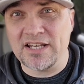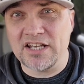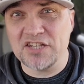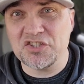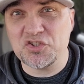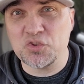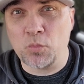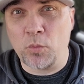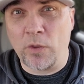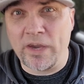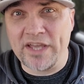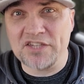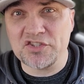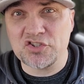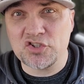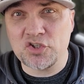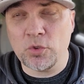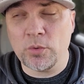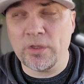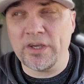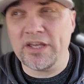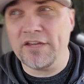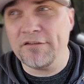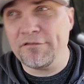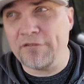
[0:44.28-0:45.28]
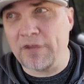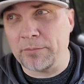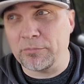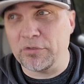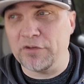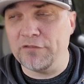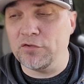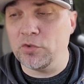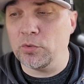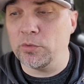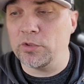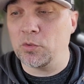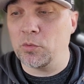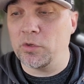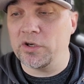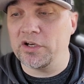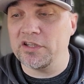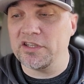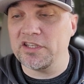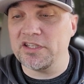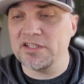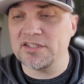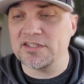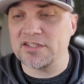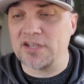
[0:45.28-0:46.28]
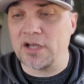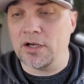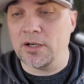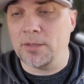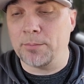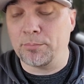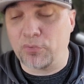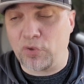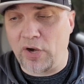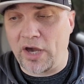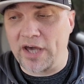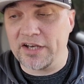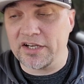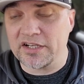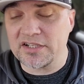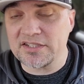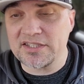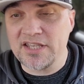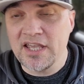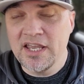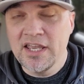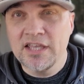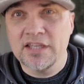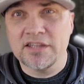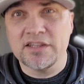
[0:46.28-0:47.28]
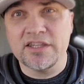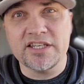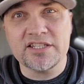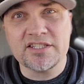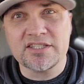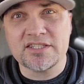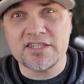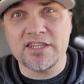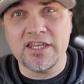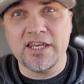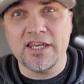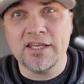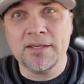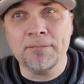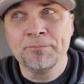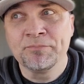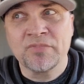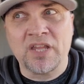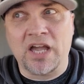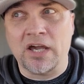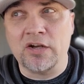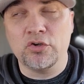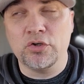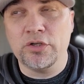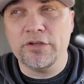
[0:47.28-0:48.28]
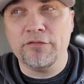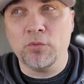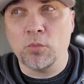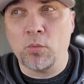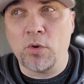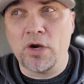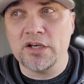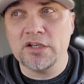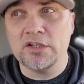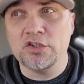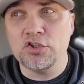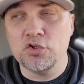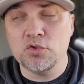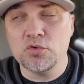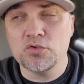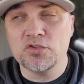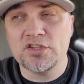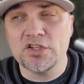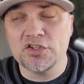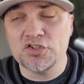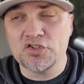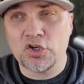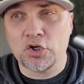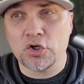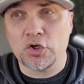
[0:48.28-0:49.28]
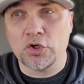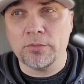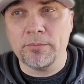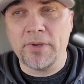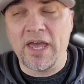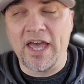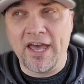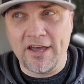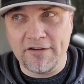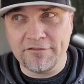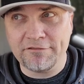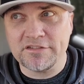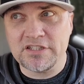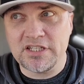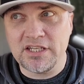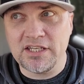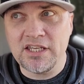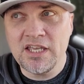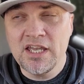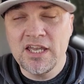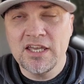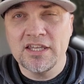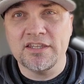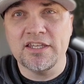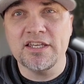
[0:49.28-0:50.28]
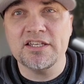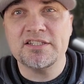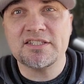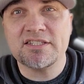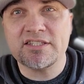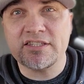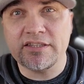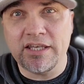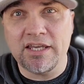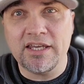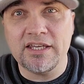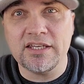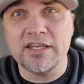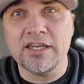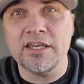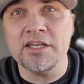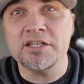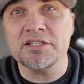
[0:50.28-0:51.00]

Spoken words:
a nice weight to it, if I'm reviewing one of these products, this thing, I don't even want to use the term hefty. This thing